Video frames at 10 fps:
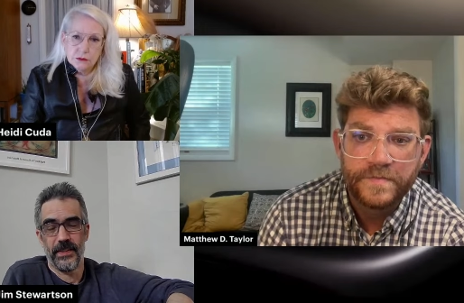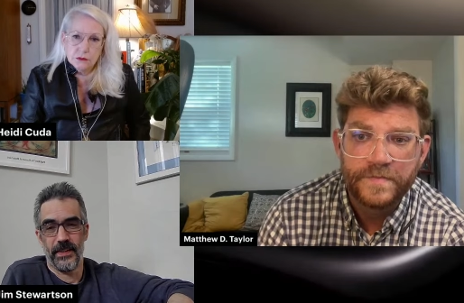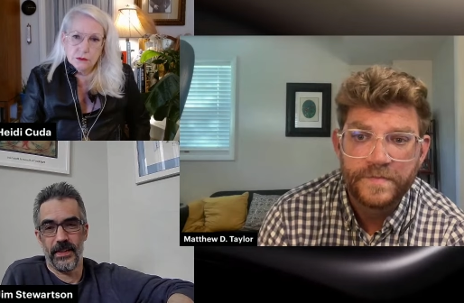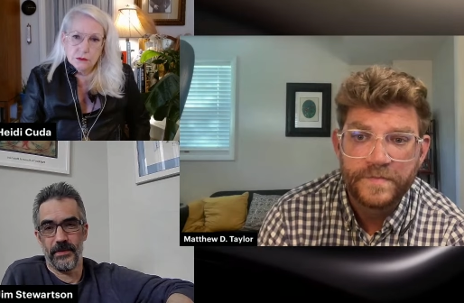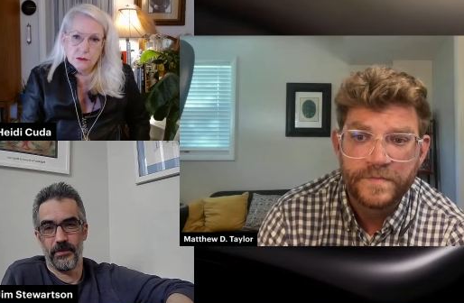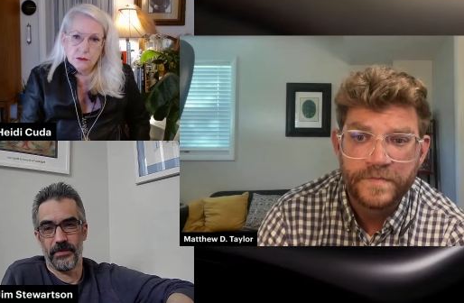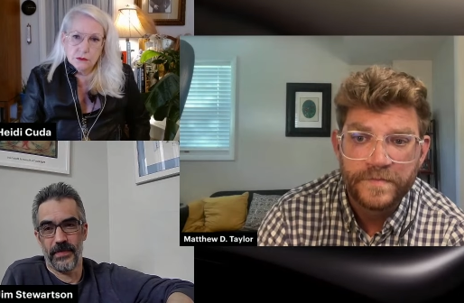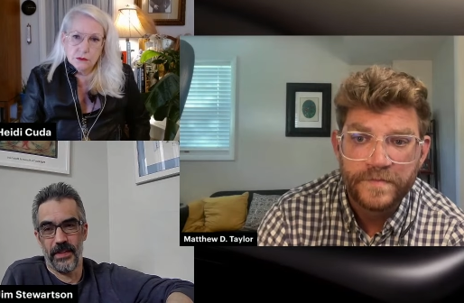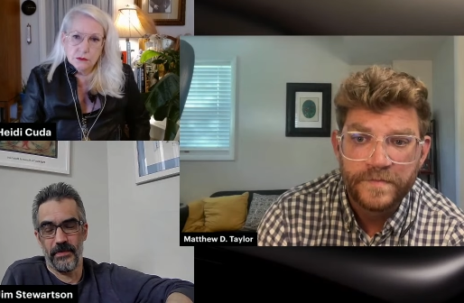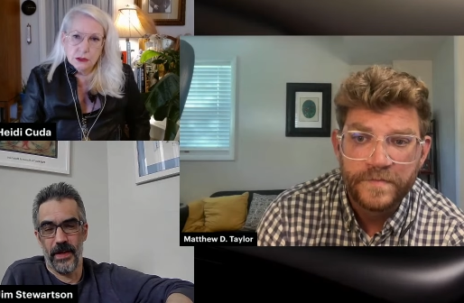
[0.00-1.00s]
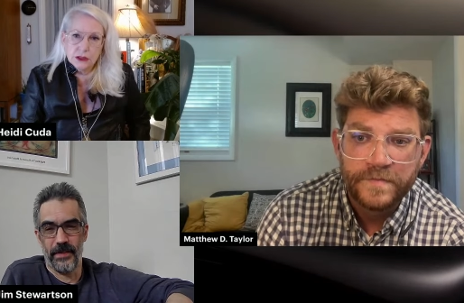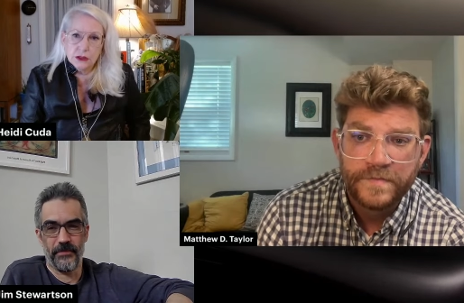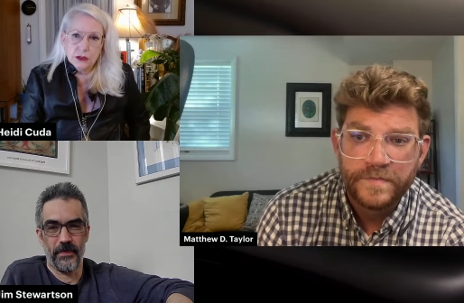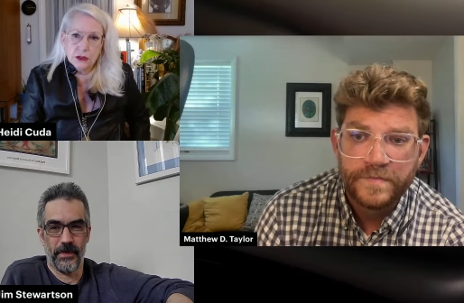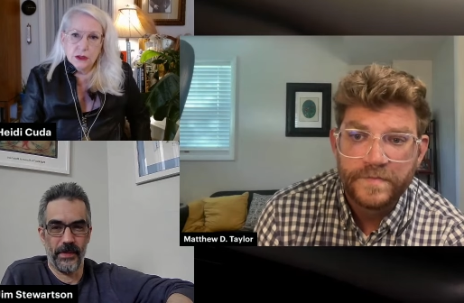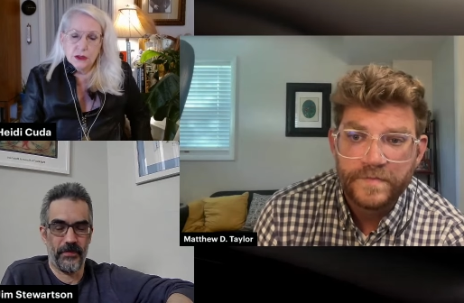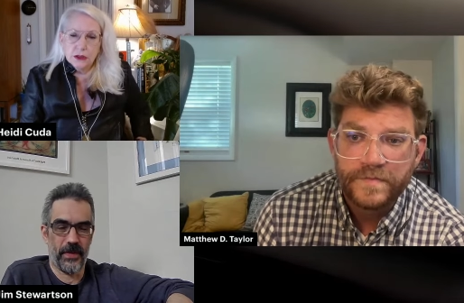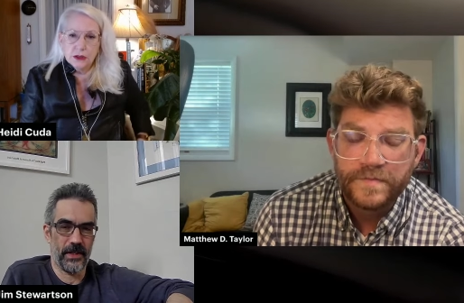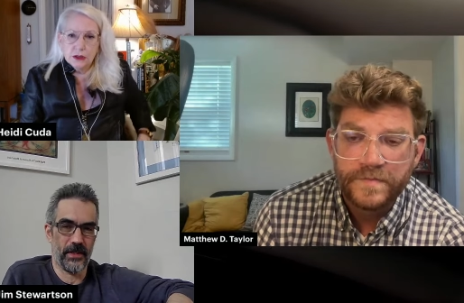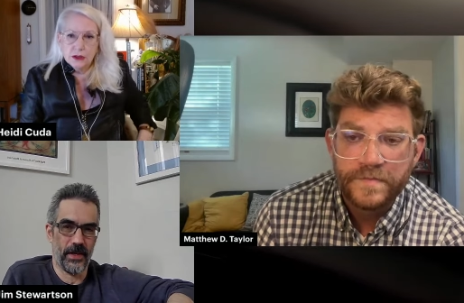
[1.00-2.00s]
Speaker 1: um, I, I, I,
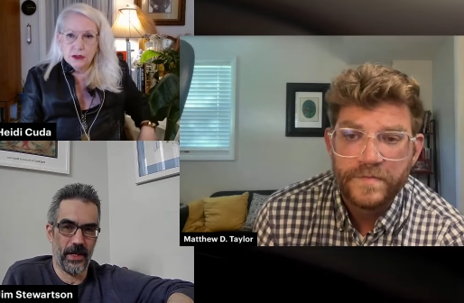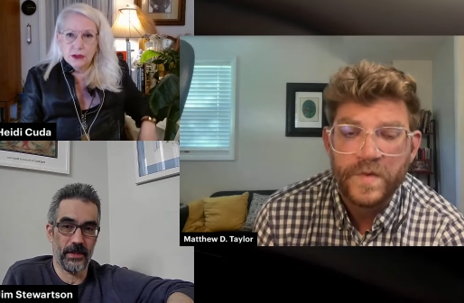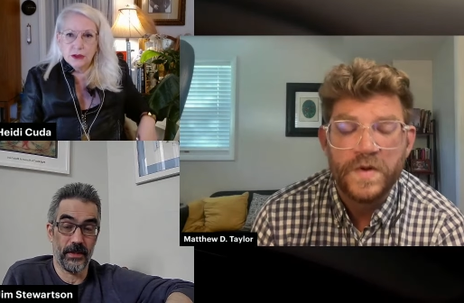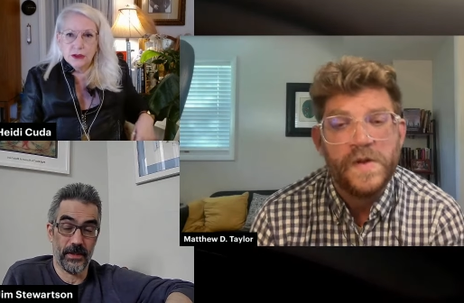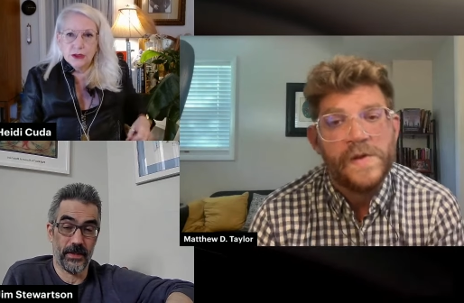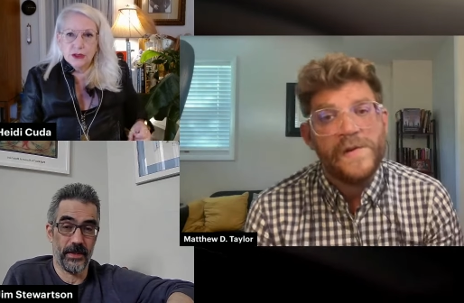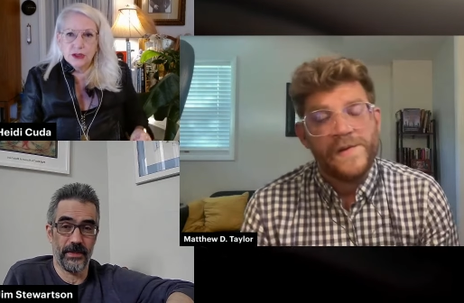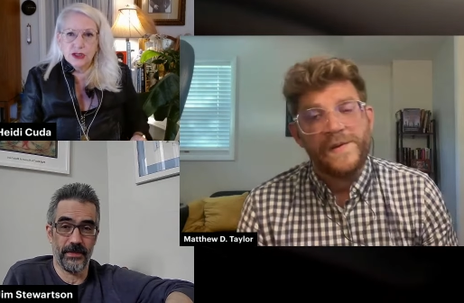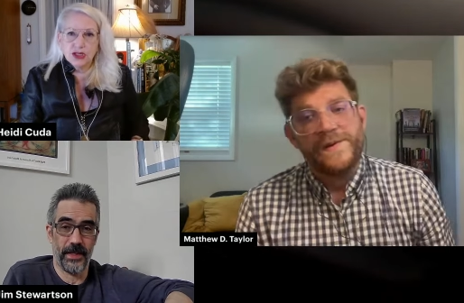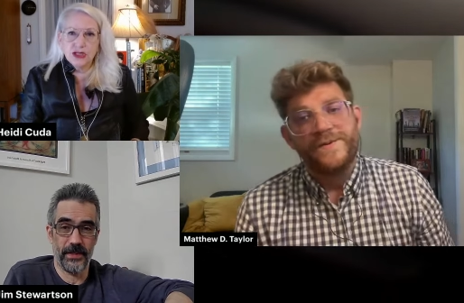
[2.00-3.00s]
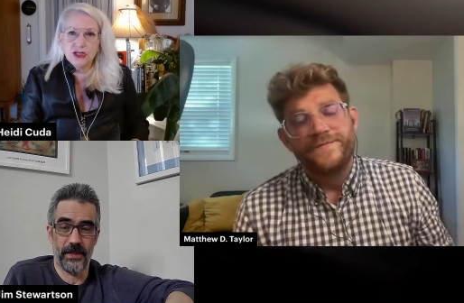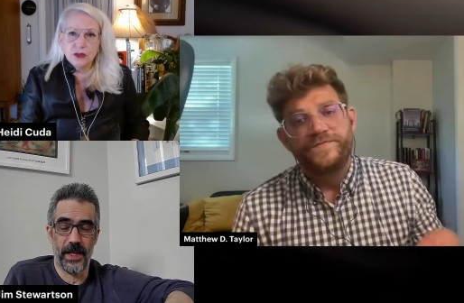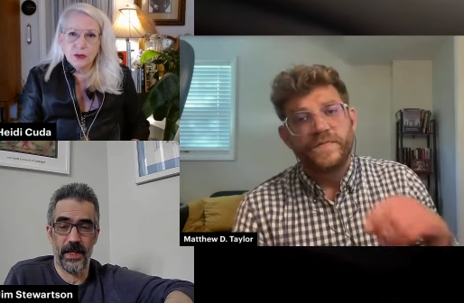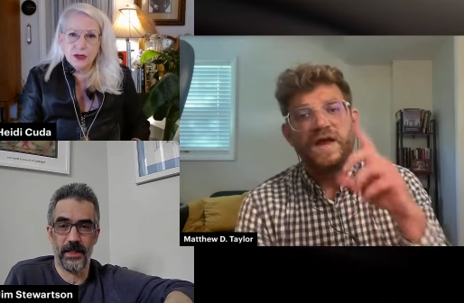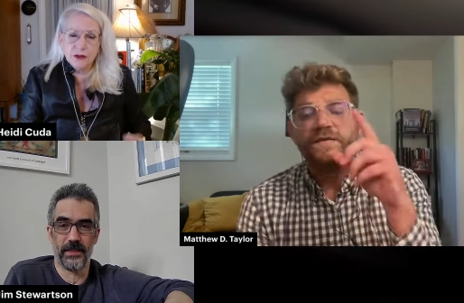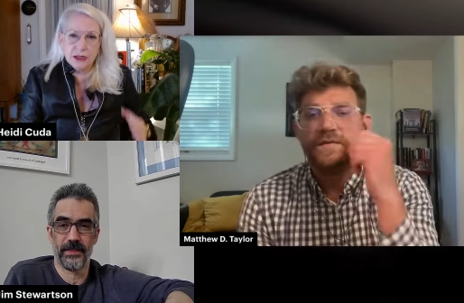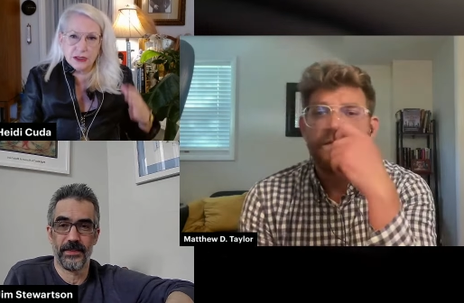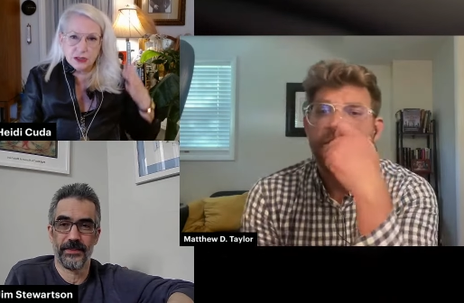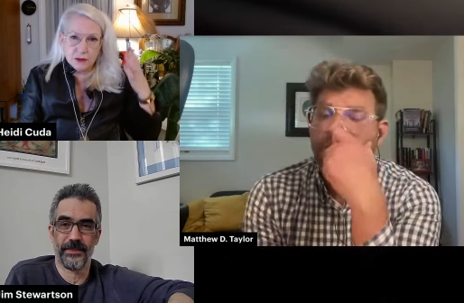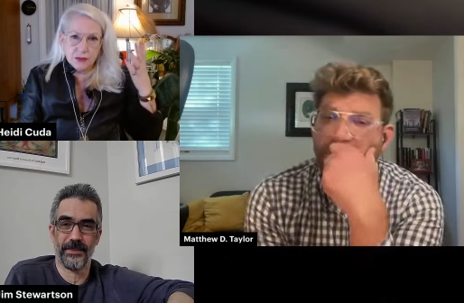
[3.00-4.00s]
find her endlessly. She's the one who
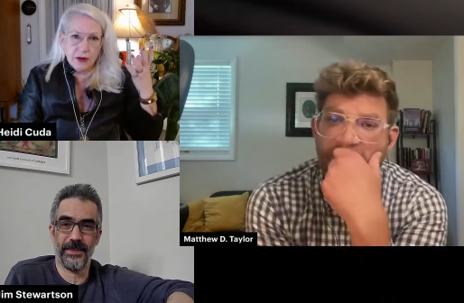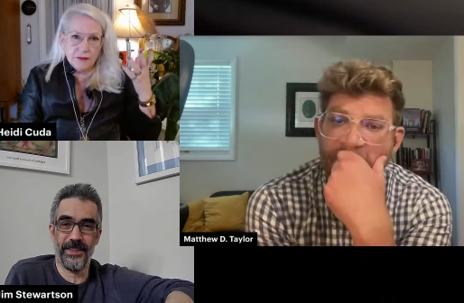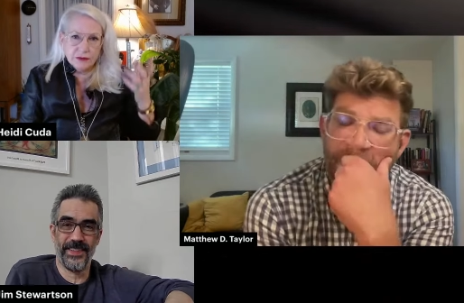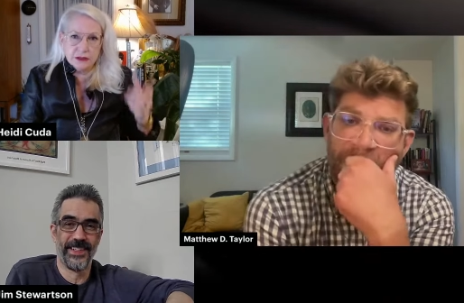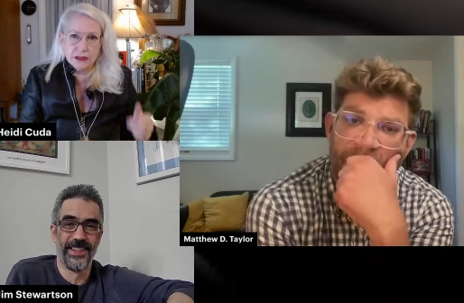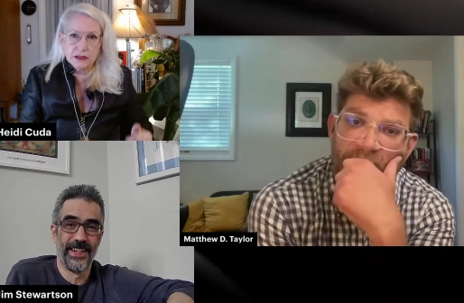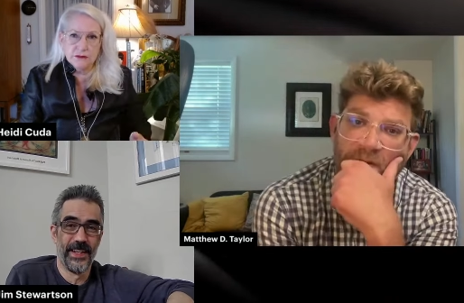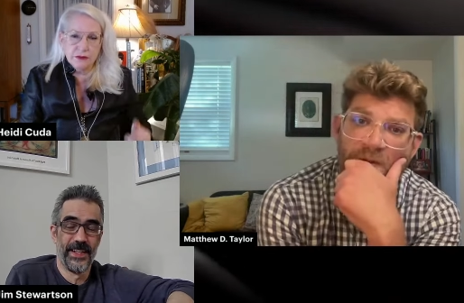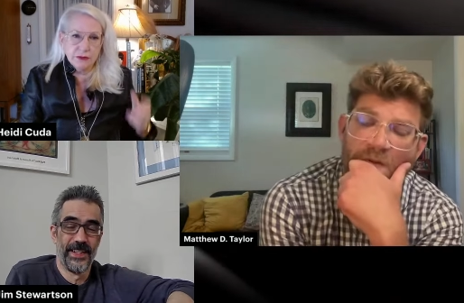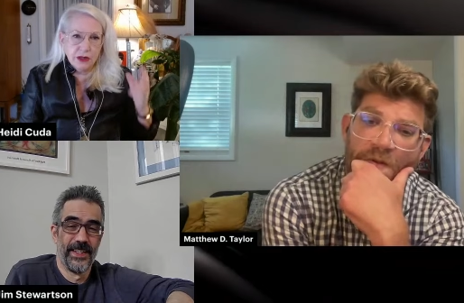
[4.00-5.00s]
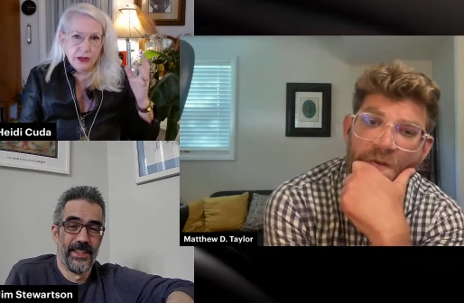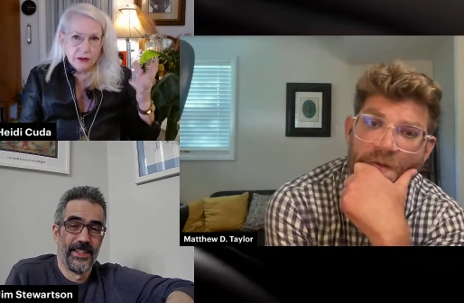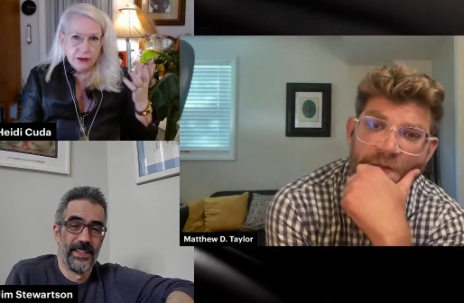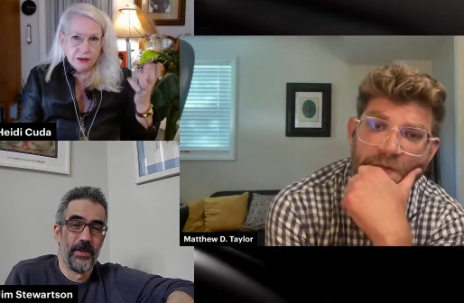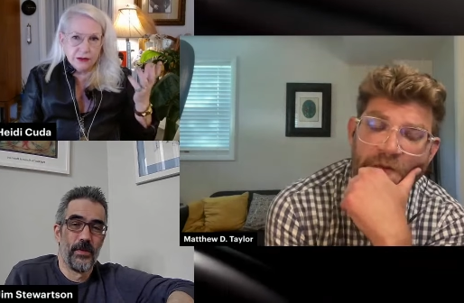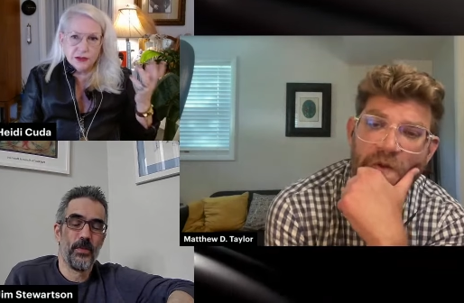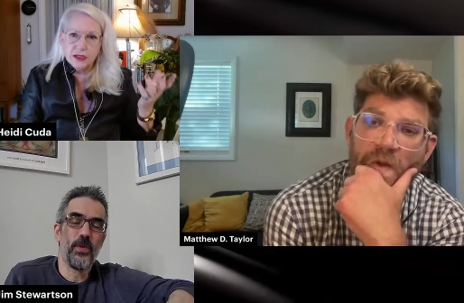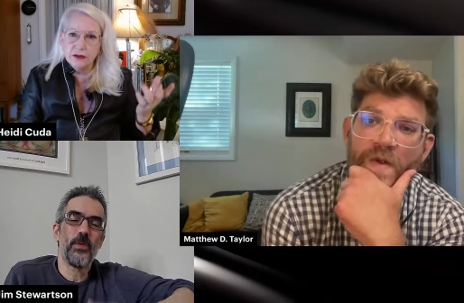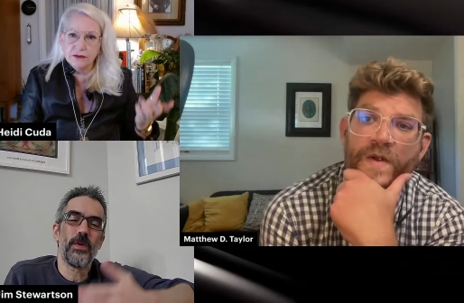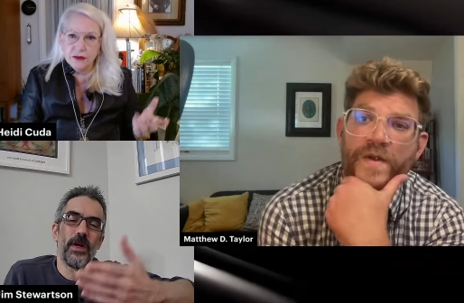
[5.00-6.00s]
Speaker 2: gets her prophecies from God on her
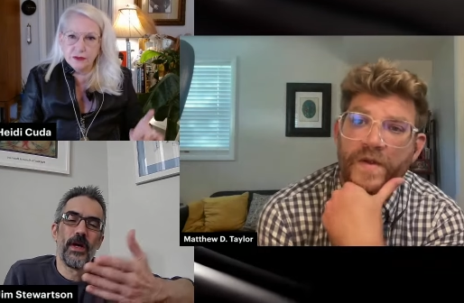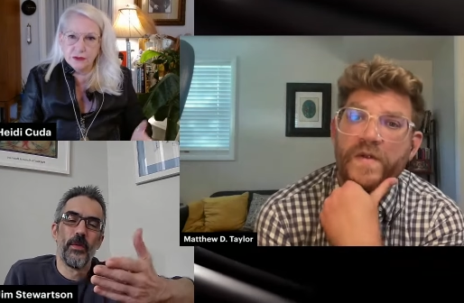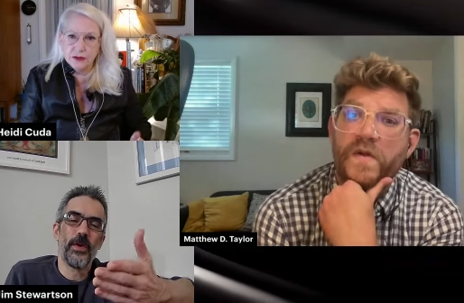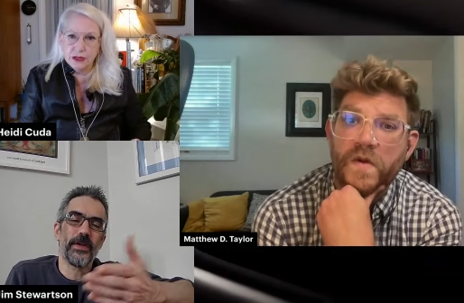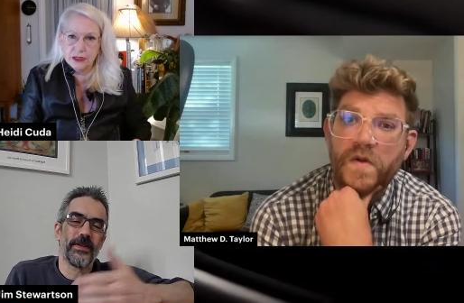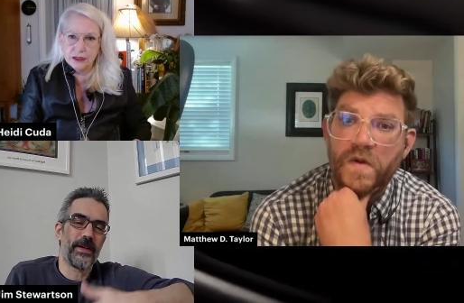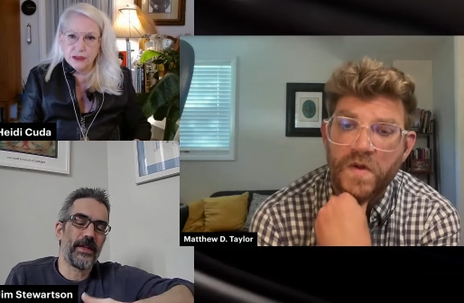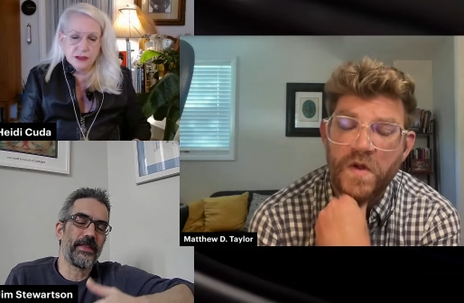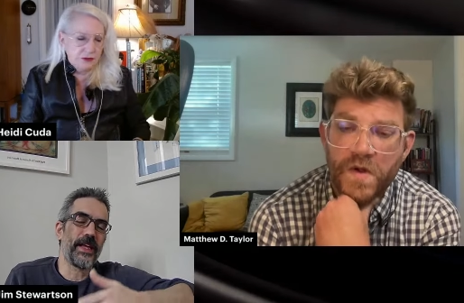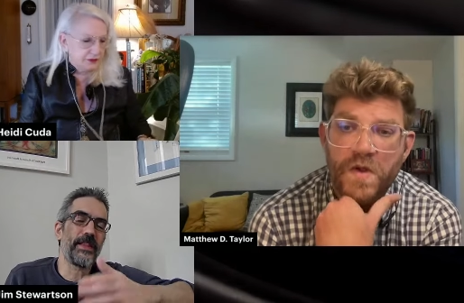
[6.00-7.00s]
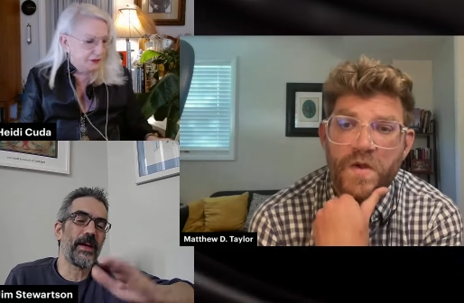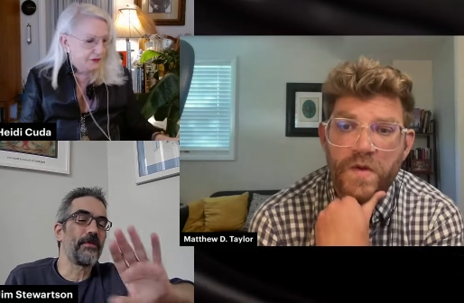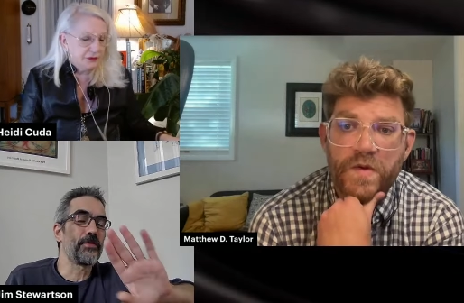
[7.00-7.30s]
cell phone. Correct? Well, that, that